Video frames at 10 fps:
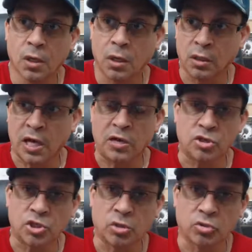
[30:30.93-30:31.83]
A lot of
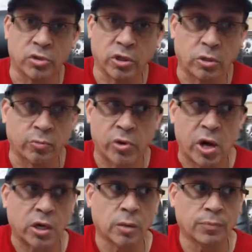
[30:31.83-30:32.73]
children that are
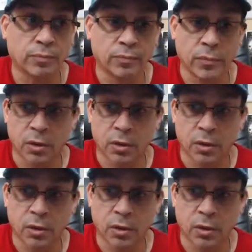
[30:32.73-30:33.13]
brought up,